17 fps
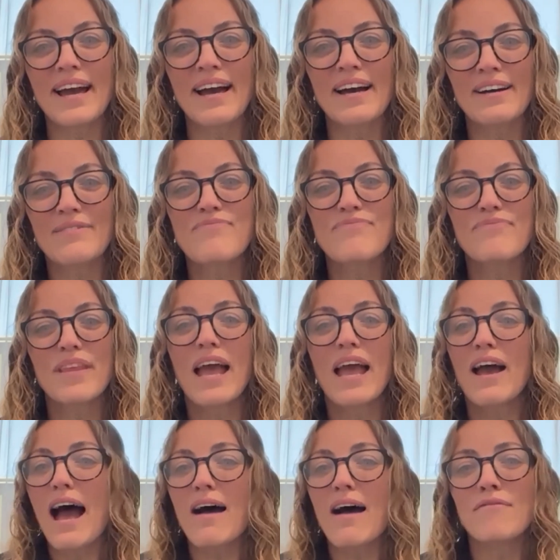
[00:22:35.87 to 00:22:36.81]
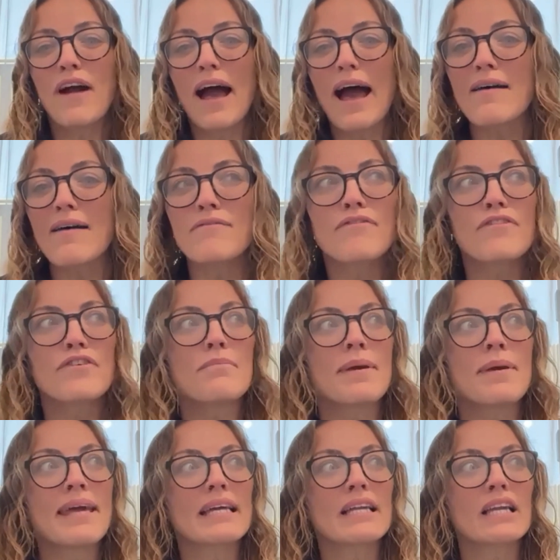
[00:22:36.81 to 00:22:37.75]
cool. And for
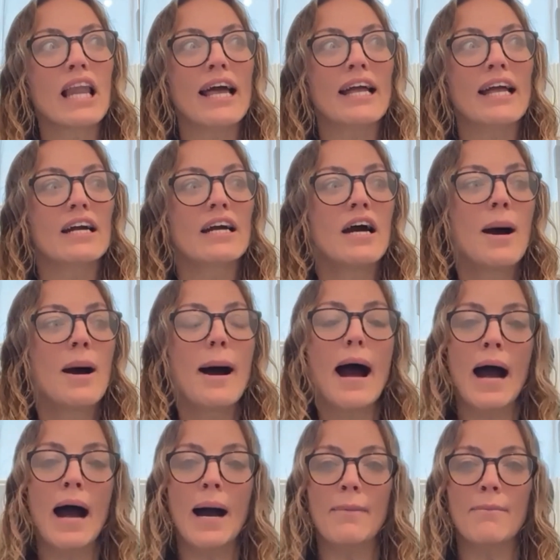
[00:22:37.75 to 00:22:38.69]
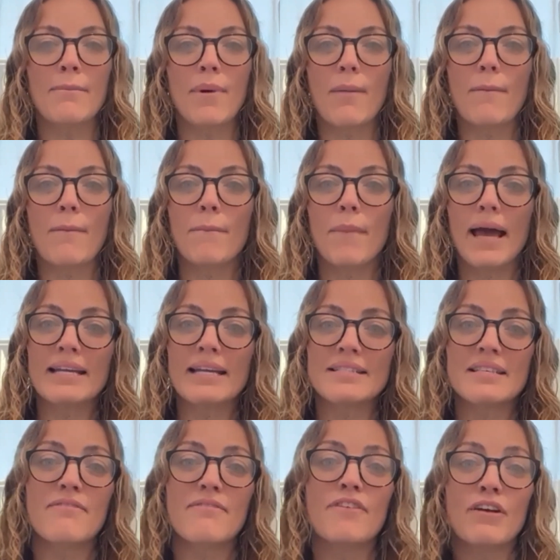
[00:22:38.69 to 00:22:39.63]
me, like,
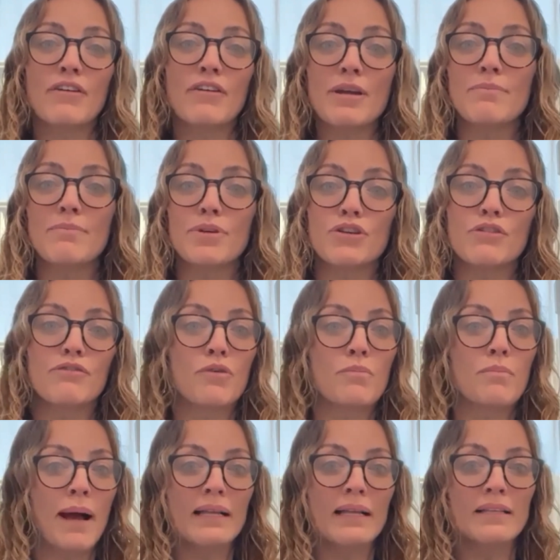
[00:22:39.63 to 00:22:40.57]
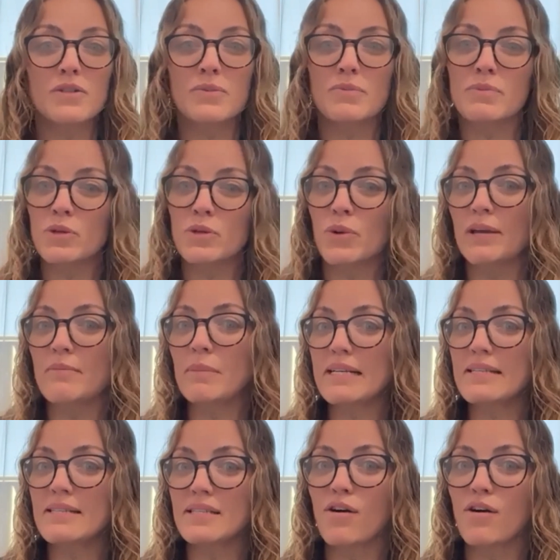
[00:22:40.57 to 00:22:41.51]
it's a very beautiful balance between
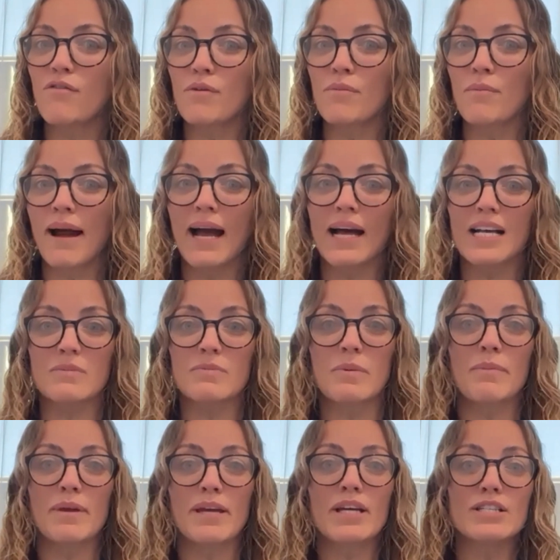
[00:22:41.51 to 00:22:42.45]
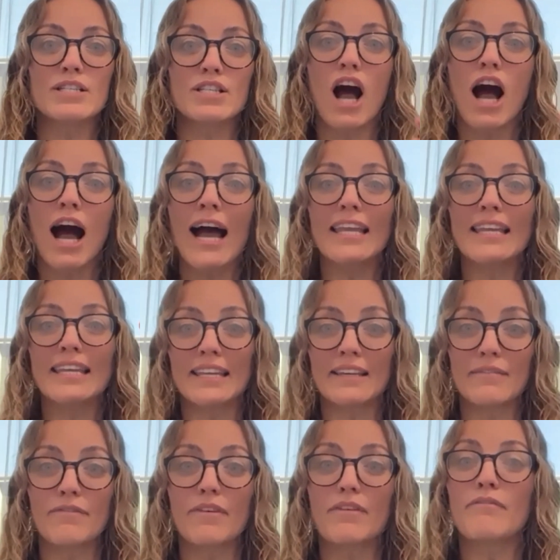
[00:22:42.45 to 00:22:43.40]
myself and my husband, because I
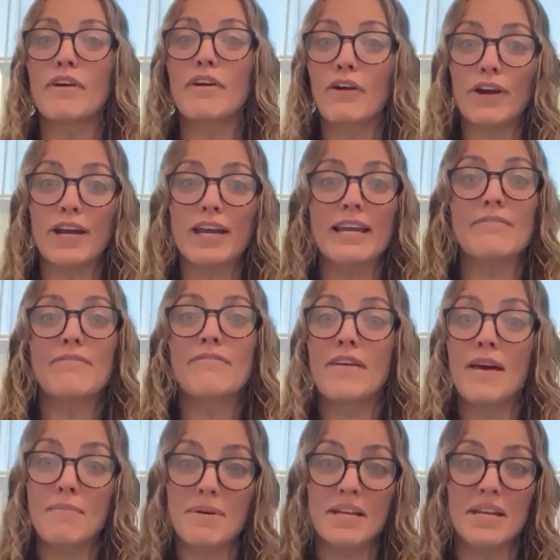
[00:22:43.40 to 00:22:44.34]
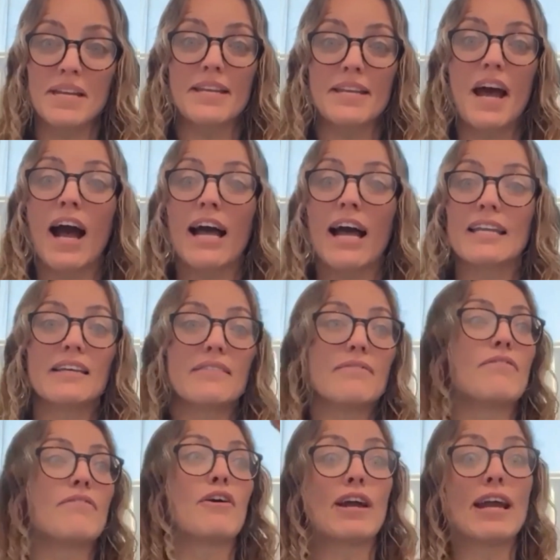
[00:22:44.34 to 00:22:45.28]
live very feminine. I
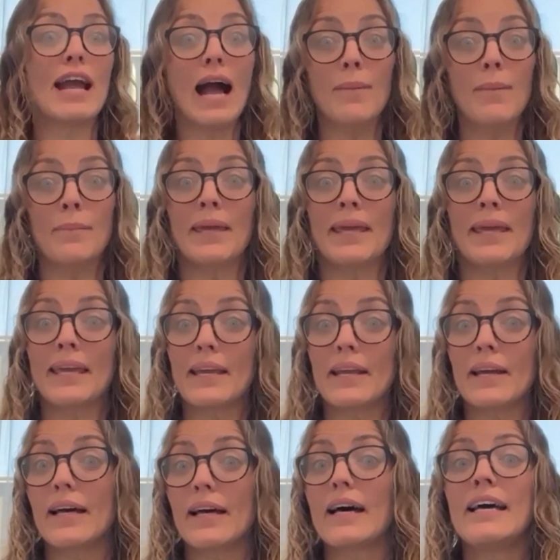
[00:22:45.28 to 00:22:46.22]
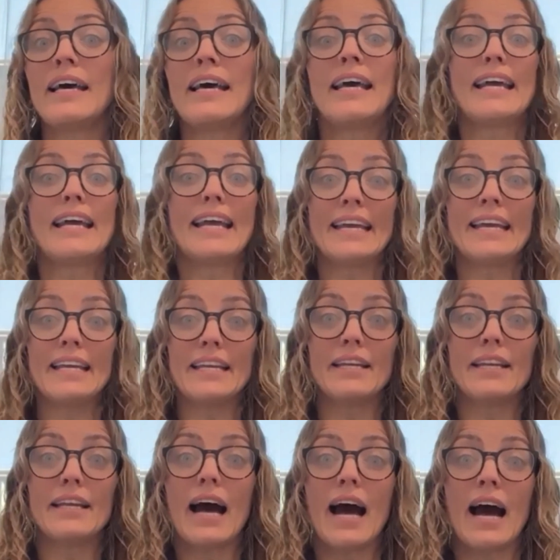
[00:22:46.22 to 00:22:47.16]
live very up here in,